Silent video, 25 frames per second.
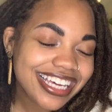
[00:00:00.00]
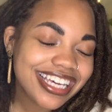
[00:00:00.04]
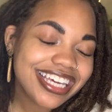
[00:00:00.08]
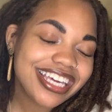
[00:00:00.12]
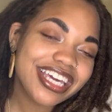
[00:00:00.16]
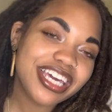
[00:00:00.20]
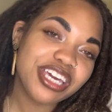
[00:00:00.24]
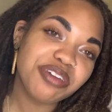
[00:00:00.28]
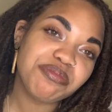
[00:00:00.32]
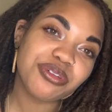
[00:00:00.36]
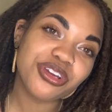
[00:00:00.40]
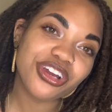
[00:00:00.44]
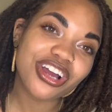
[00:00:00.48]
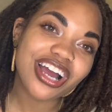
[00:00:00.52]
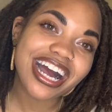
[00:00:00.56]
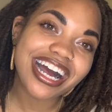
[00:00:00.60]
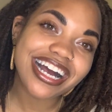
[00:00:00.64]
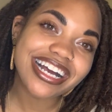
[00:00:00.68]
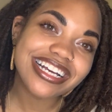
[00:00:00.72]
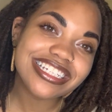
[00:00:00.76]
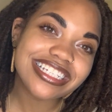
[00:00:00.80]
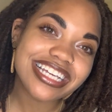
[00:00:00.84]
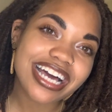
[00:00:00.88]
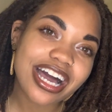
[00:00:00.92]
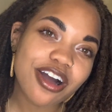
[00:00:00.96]
Keep your
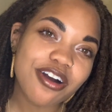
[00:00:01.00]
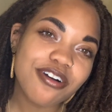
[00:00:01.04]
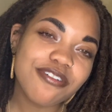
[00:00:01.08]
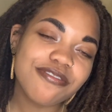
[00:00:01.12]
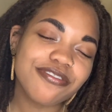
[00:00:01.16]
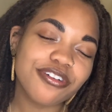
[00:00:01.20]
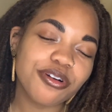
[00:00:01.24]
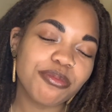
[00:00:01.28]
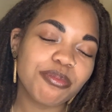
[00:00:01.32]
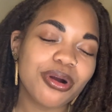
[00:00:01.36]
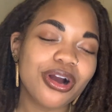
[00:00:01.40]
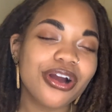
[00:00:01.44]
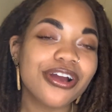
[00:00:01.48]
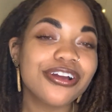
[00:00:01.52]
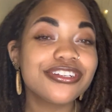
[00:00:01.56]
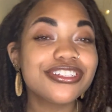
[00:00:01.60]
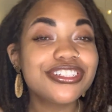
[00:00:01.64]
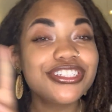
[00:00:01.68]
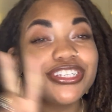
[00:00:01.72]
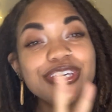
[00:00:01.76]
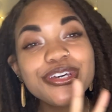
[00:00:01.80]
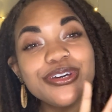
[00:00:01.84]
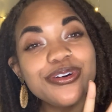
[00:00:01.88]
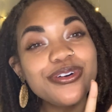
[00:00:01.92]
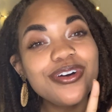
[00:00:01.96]
eyes out for part
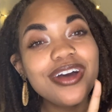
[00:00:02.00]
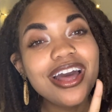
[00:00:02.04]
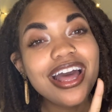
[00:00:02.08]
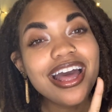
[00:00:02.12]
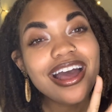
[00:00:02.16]
2